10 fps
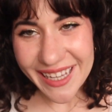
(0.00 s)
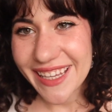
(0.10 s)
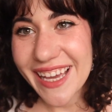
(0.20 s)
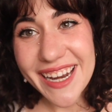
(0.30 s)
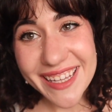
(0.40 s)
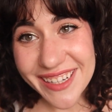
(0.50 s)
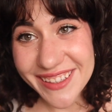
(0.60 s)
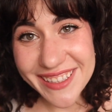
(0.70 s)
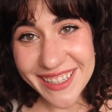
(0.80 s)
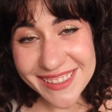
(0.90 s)
you gotta get
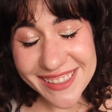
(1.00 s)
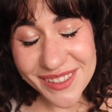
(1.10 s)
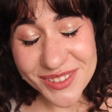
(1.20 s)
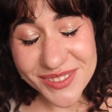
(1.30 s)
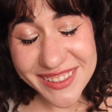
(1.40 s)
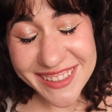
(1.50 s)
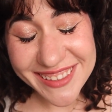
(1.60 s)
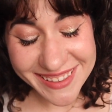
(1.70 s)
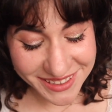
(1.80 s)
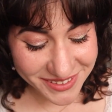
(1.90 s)
on the next level with
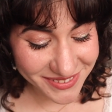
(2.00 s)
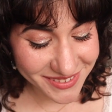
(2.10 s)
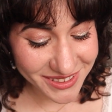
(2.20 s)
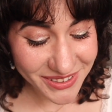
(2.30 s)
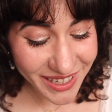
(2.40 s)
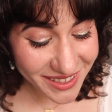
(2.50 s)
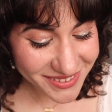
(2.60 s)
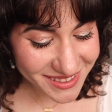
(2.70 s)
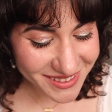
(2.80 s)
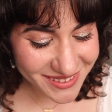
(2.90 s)
this stuff. Do you
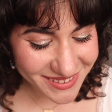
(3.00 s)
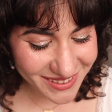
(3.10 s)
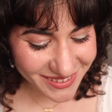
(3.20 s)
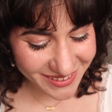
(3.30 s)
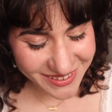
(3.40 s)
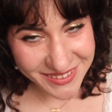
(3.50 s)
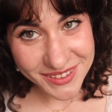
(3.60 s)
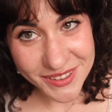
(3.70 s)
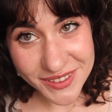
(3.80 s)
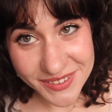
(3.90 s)
have to? No.
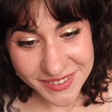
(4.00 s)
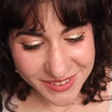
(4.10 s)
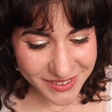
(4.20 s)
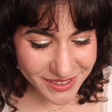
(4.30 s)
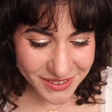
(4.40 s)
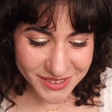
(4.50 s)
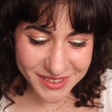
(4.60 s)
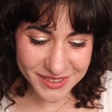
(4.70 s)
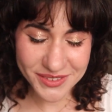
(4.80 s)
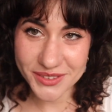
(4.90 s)
You don't. You could use
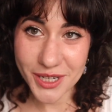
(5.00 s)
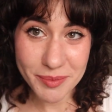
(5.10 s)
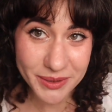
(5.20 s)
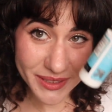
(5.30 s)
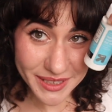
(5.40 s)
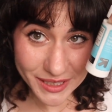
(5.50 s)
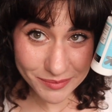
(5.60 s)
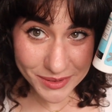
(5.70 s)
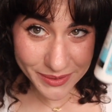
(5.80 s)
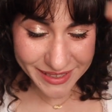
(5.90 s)
the little dropper that
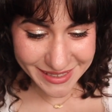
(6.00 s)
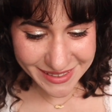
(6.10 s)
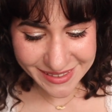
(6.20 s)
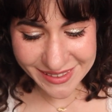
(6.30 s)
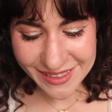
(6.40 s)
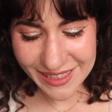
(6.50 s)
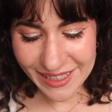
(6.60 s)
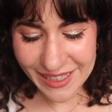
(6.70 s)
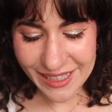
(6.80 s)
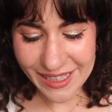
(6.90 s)
comes with this,
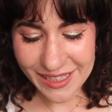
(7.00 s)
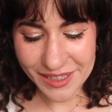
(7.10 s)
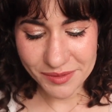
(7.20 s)
but